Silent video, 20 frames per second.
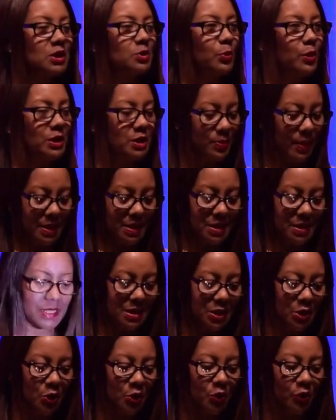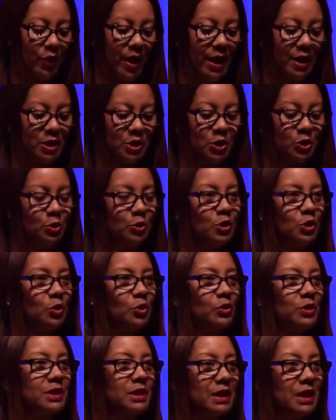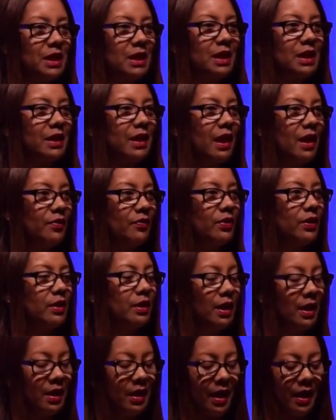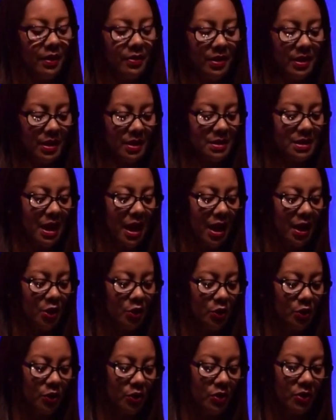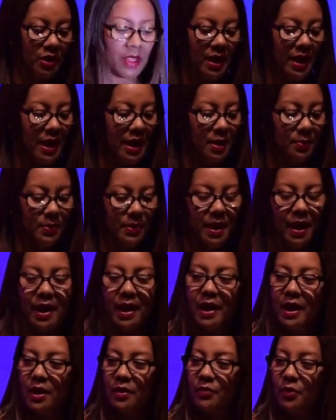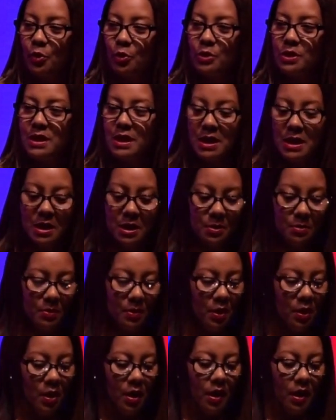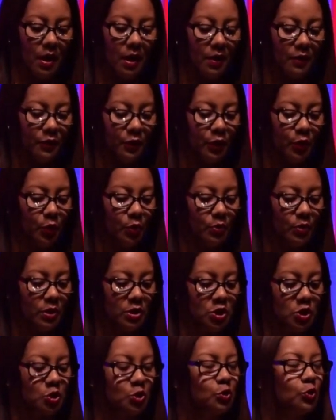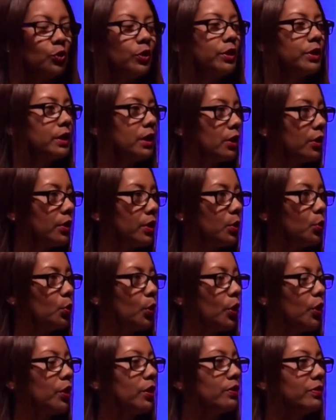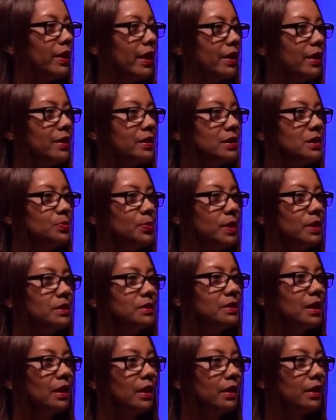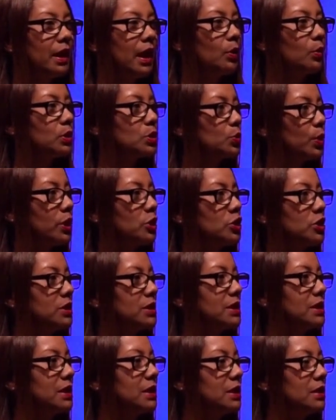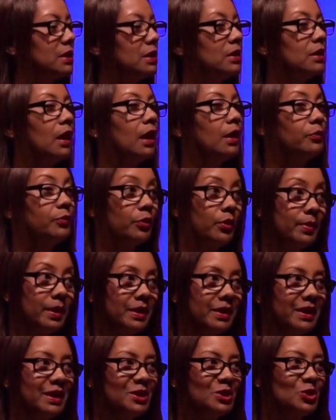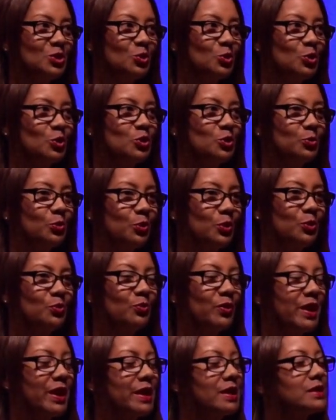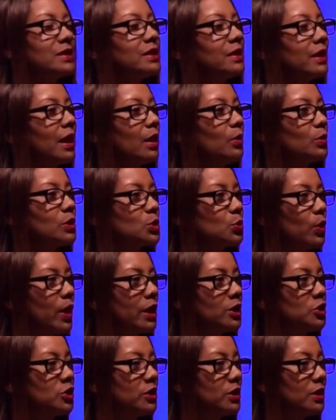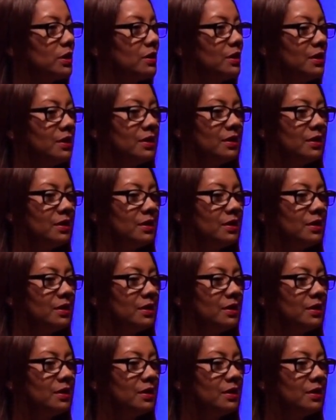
express my sincere gratitude to Christine and Kevin and the entire APIAVote team for the extraordinary work that has been done. I was watching the team. I'm from Atlanta, Georgia, born and raised, and I was watching